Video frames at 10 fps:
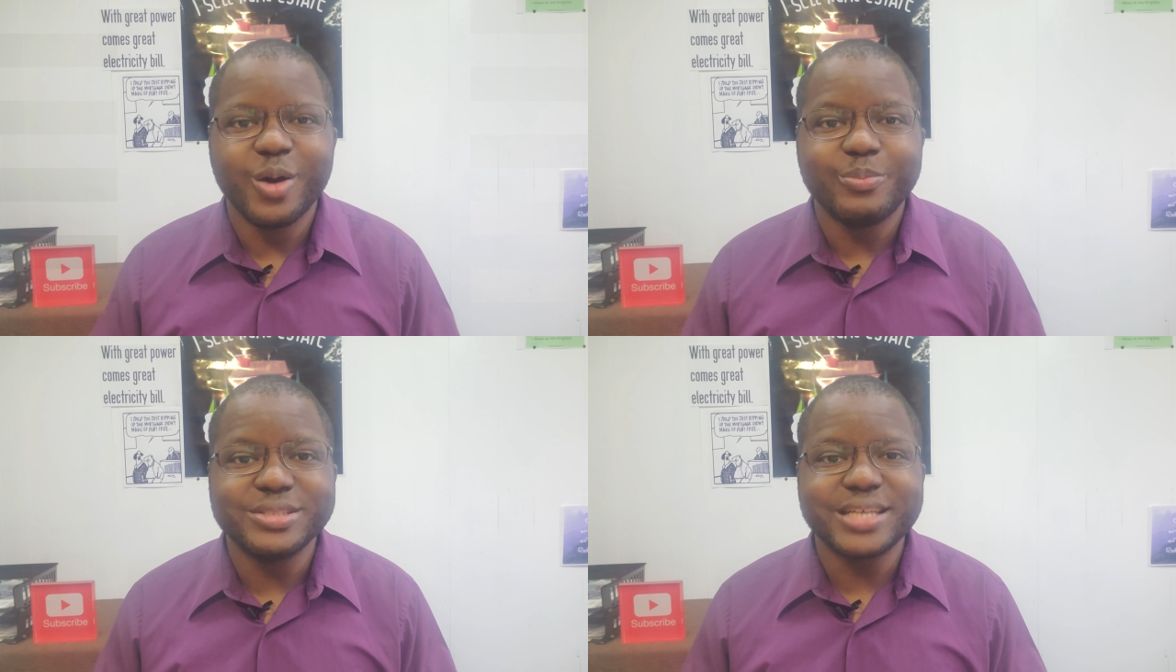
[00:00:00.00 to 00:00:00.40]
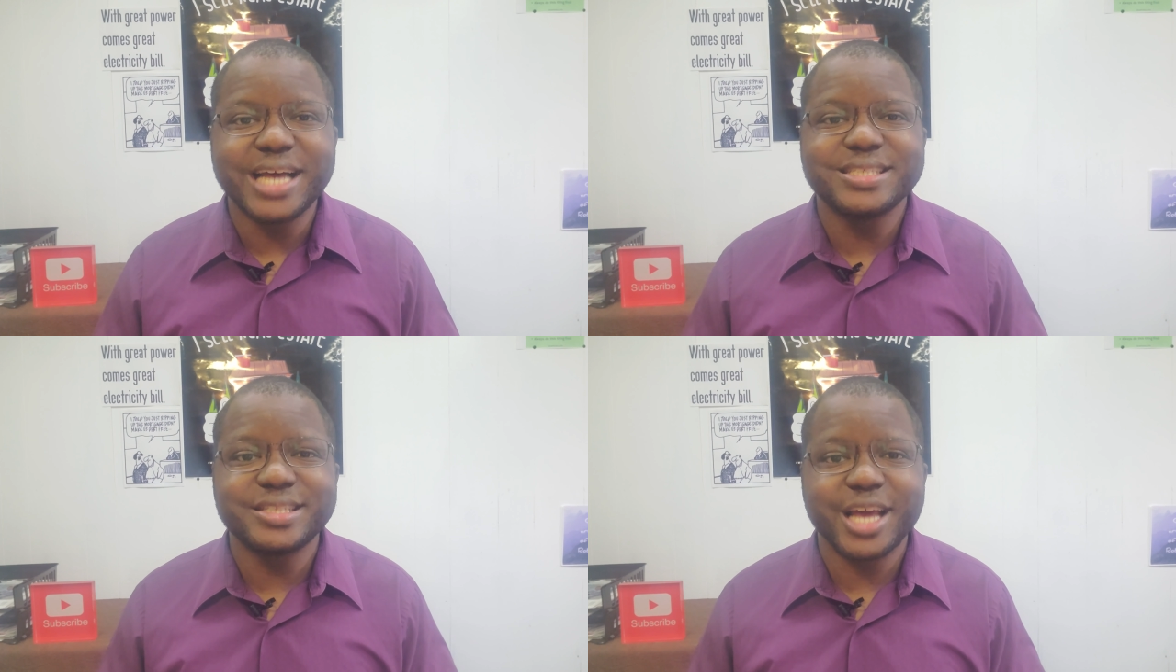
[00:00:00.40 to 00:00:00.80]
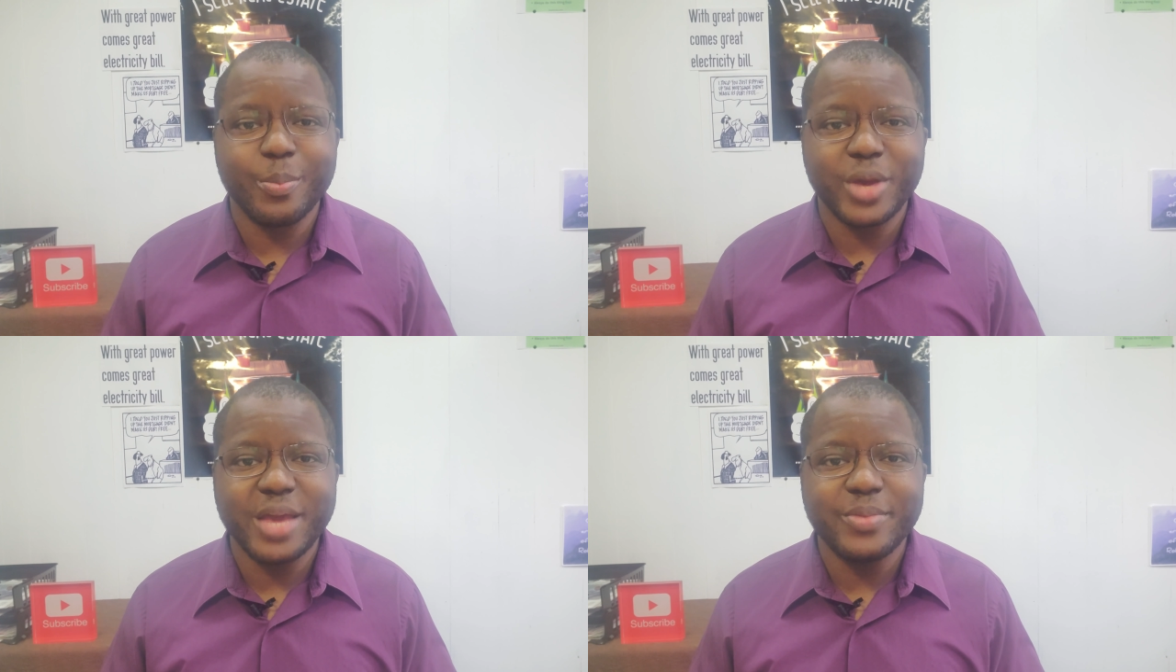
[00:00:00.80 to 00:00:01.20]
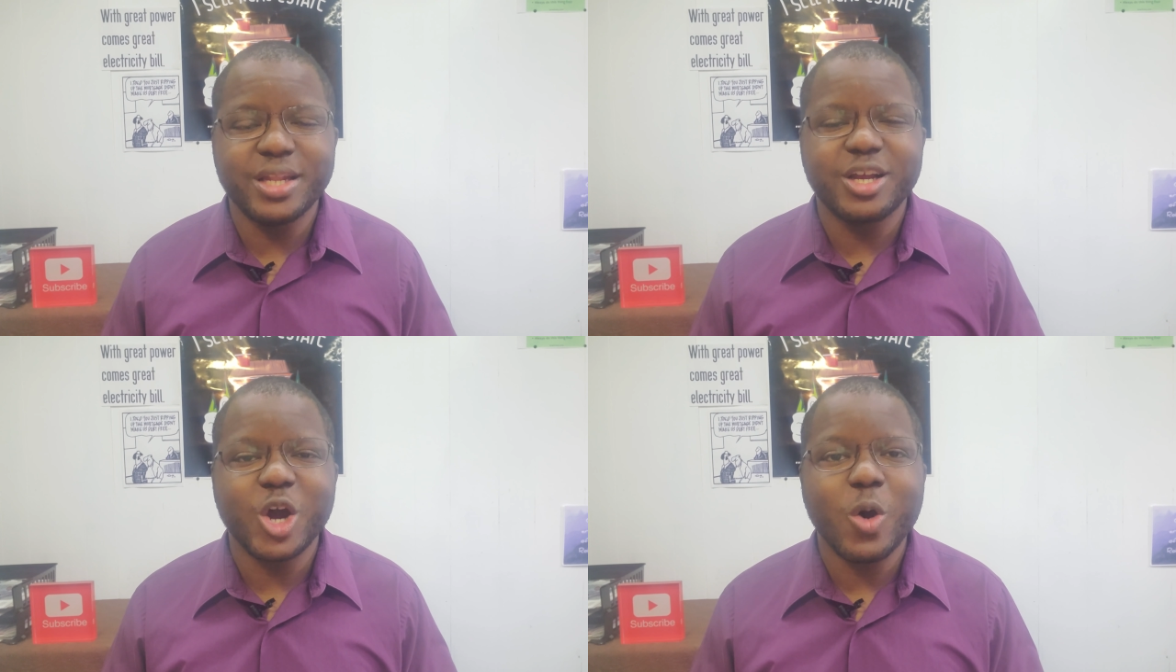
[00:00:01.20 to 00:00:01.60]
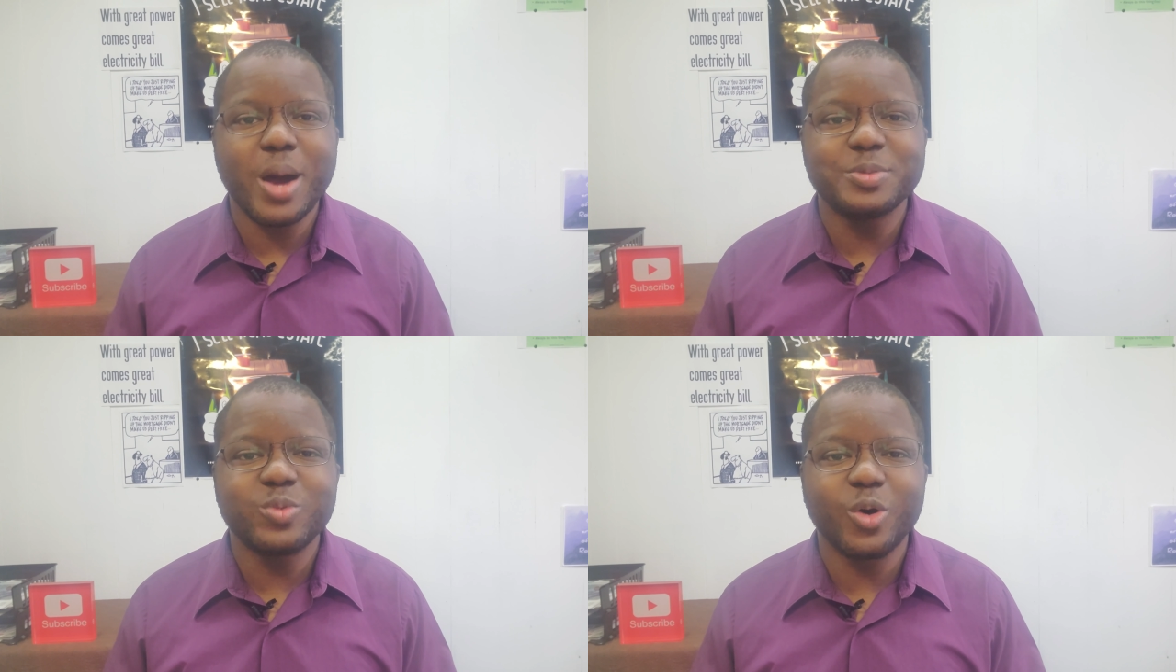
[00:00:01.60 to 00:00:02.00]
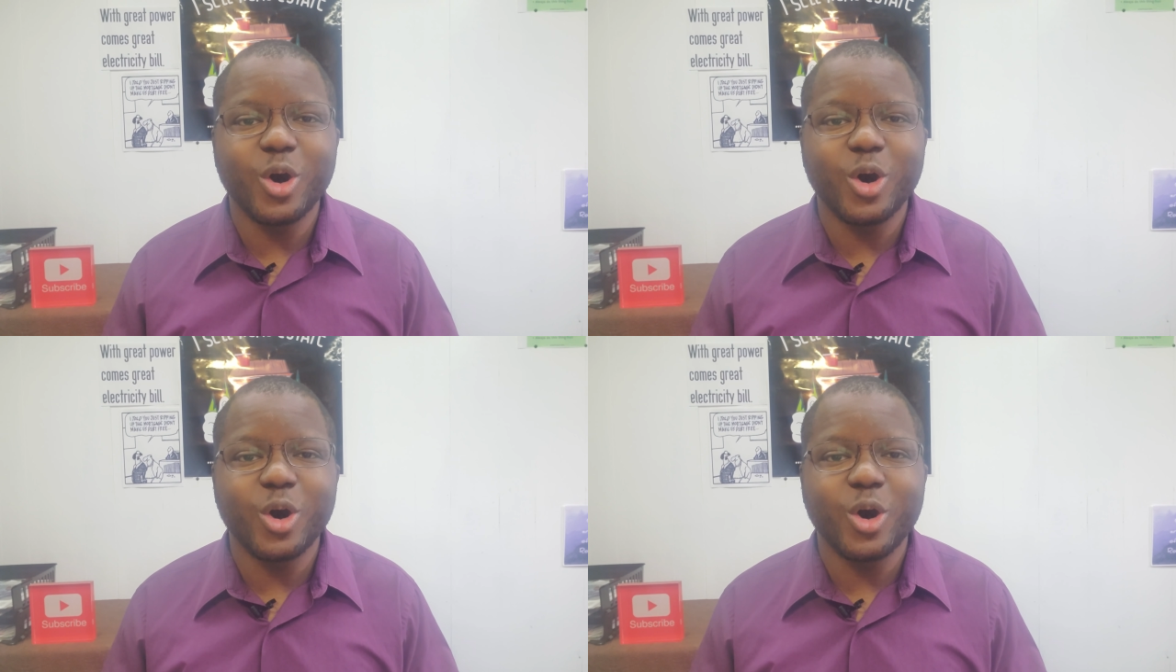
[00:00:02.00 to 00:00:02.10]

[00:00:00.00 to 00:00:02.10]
Besides the down payment, co-ops will